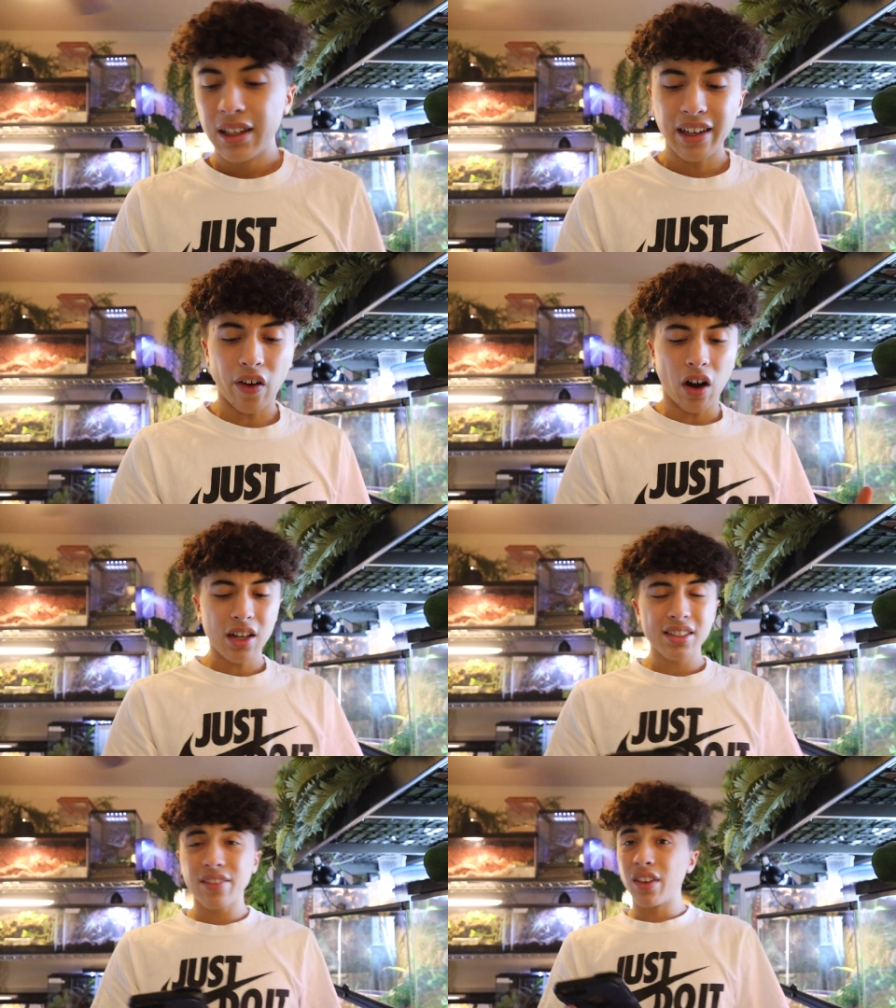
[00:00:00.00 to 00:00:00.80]
Now
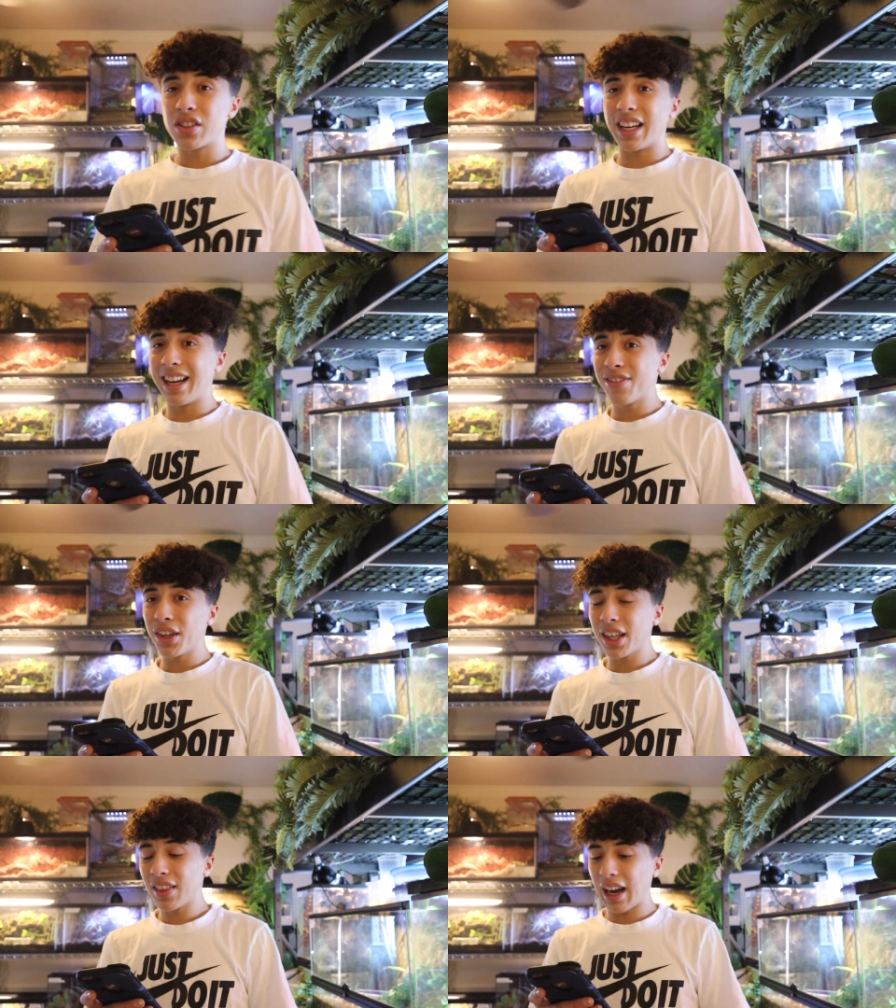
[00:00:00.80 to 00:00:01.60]
honestly, if there's
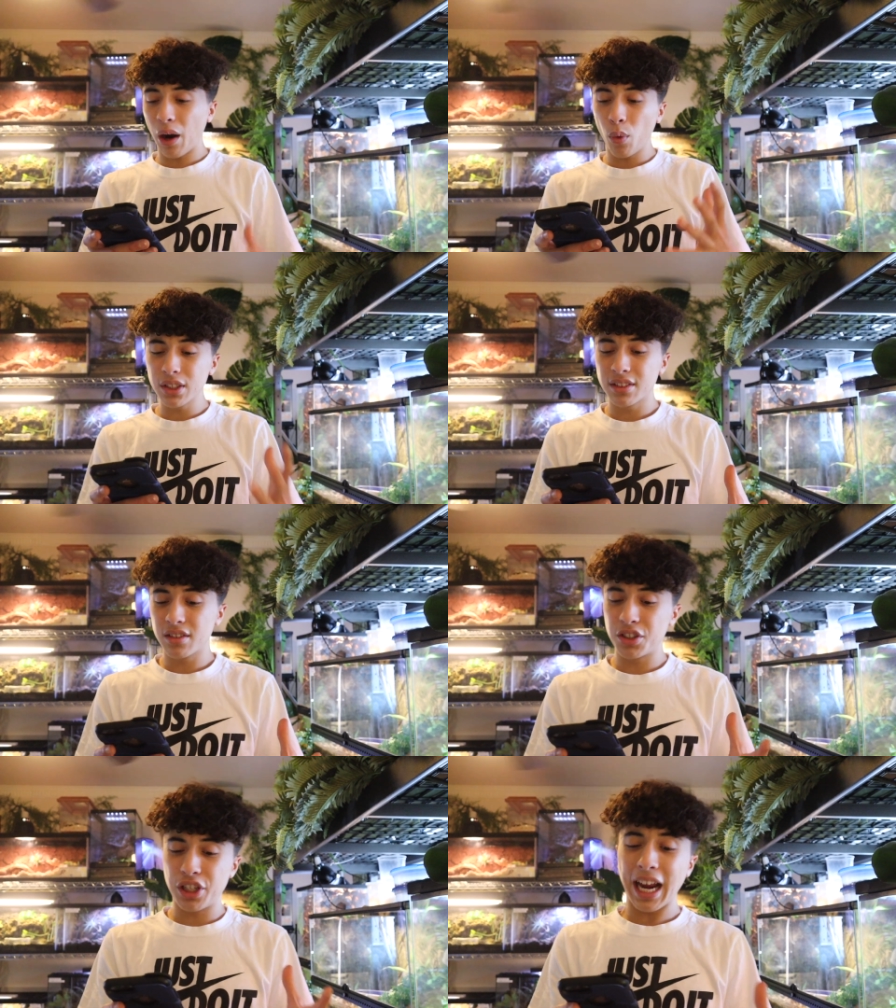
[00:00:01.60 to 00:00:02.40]
anything that I was
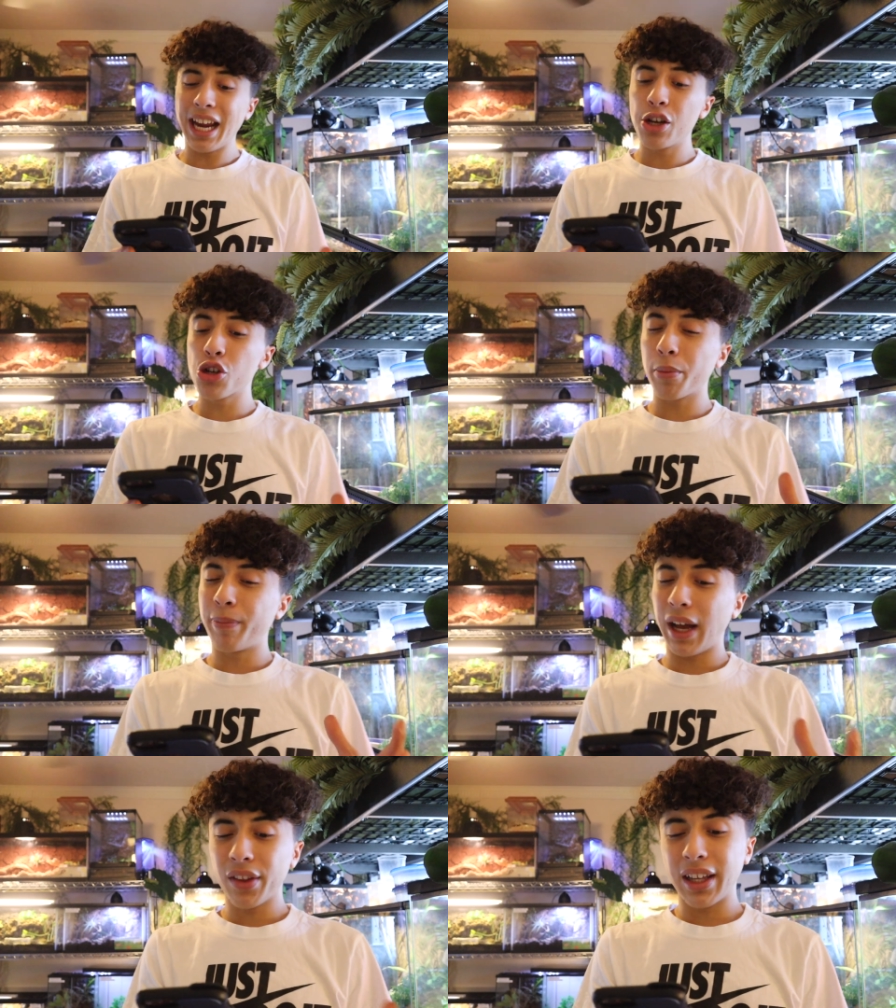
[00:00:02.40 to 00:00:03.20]
to change
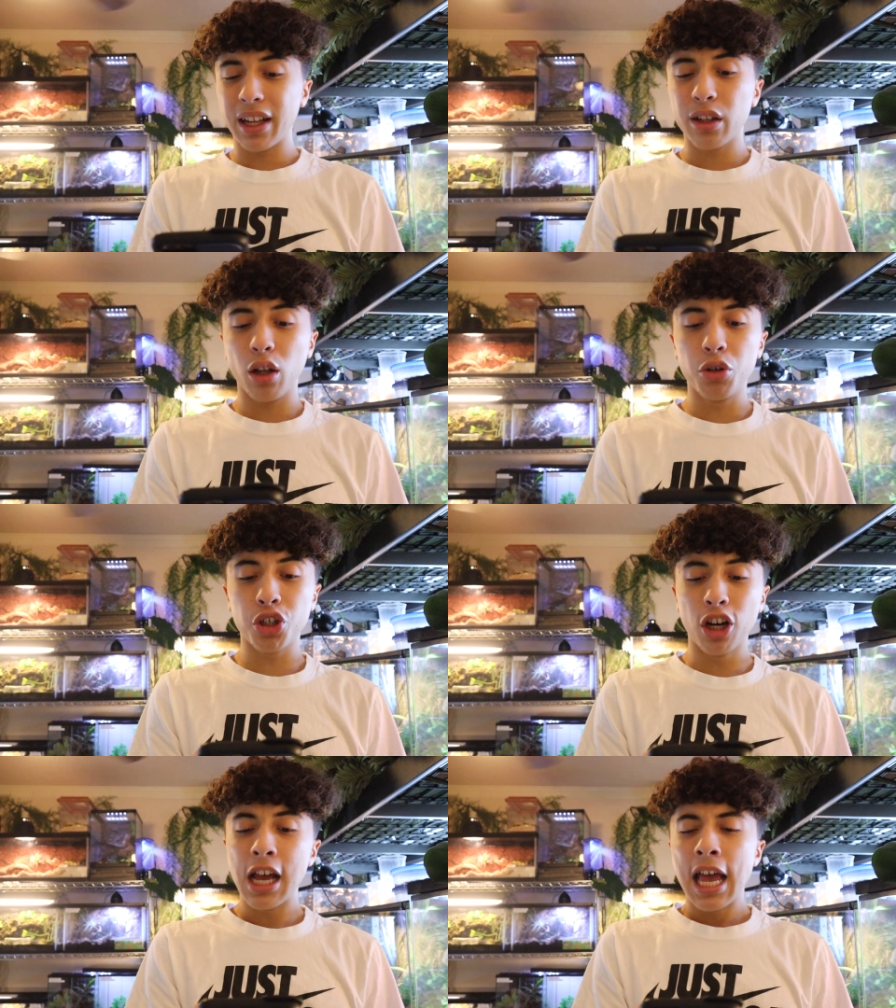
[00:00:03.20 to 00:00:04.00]
about that
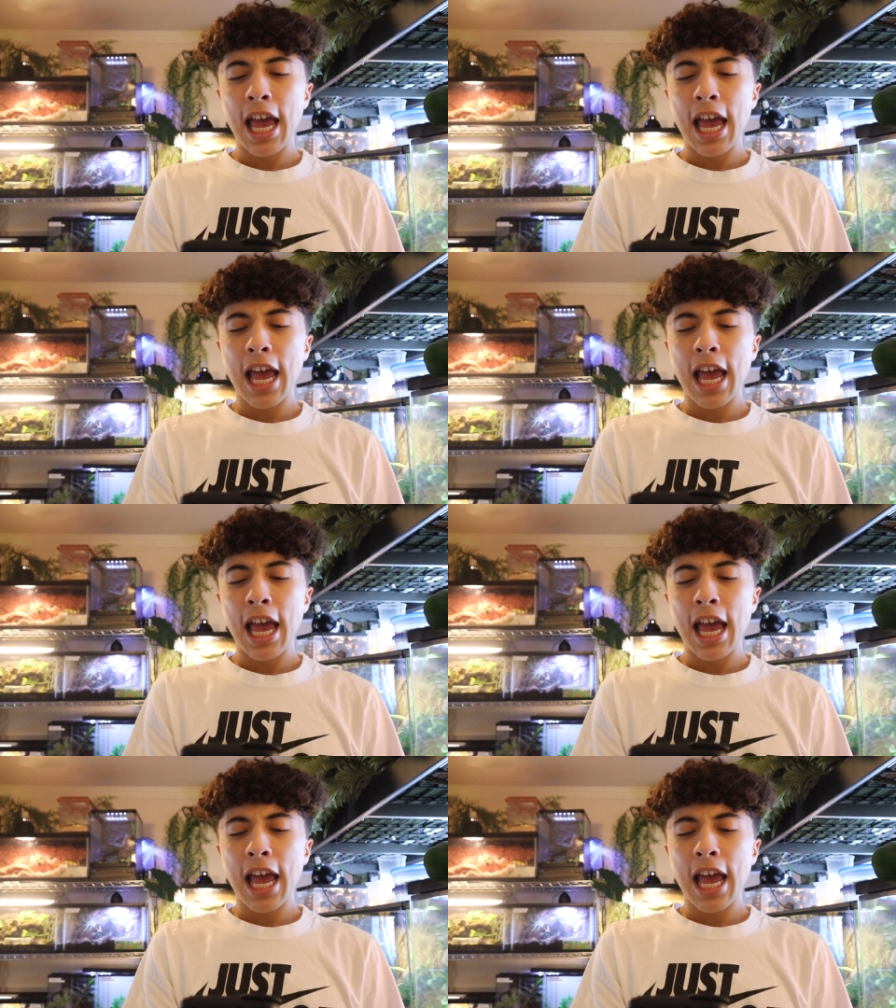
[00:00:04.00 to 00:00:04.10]
enclosure,